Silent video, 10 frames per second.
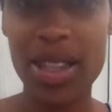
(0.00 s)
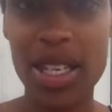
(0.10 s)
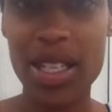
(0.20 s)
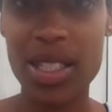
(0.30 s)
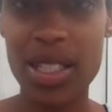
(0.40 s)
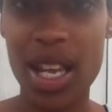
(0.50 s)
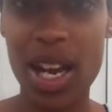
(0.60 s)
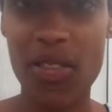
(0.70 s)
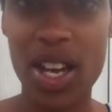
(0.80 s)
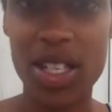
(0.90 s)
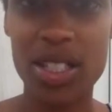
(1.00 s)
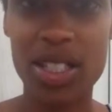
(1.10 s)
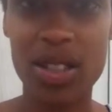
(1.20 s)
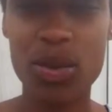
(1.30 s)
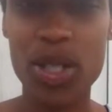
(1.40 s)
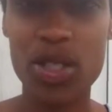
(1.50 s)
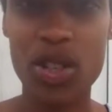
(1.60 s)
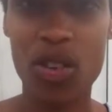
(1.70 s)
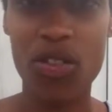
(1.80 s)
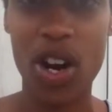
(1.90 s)
things that I've had to deal with
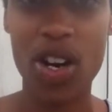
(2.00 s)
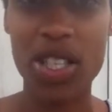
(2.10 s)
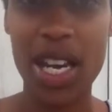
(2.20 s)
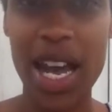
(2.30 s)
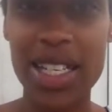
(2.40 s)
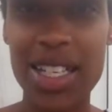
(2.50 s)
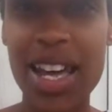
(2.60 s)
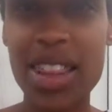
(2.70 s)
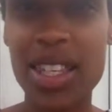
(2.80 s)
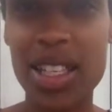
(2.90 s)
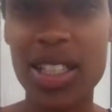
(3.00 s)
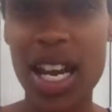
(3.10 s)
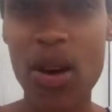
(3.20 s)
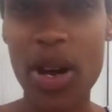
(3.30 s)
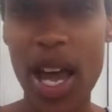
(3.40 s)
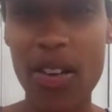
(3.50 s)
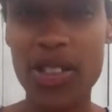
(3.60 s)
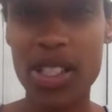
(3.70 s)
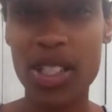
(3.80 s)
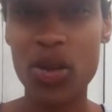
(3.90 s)
so far that I did not think that I would
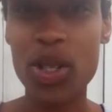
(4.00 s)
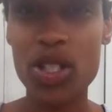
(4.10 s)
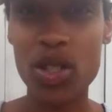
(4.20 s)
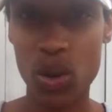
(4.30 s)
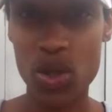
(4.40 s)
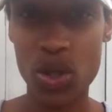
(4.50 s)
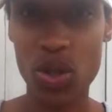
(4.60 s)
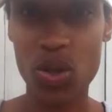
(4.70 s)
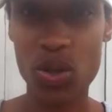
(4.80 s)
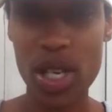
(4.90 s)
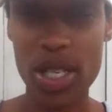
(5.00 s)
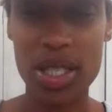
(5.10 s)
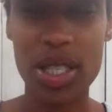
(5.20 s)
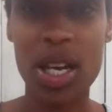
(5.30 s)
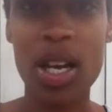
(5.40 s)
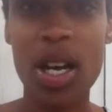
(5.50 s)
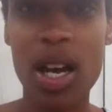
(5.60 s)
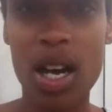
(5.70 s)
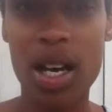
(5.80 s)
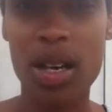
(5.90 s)
have to deal with so soon is
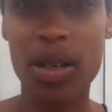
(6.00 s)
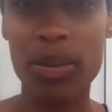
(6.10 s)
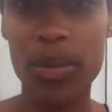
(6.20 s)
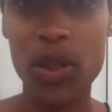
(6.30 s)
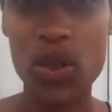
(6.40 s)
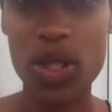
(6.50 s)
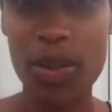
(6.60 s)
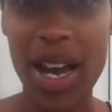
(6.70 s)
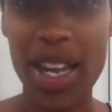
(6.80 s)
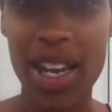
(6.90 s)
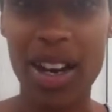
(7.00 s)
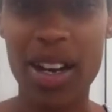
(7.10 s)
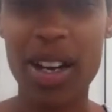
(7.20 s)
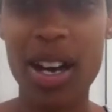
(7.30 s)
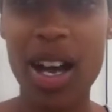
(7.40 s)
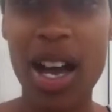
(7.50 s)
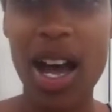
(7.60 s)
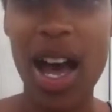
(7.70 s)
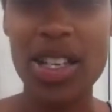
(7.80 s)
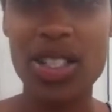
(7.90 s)
losing my hair.
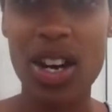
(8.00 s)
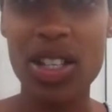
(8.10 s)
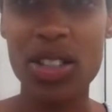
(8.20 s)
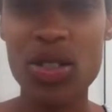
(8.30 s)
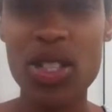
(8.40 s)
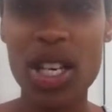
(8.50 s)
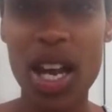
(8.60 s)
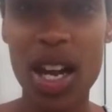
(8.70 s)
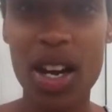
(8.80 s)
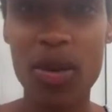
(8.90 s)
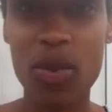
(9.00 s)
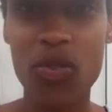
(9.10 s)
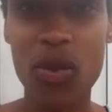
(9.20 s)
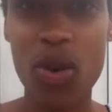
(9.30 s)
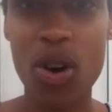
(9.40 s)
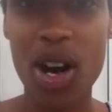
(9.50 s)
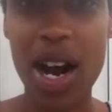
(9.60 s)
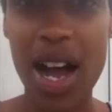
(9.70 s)
I started losing hair before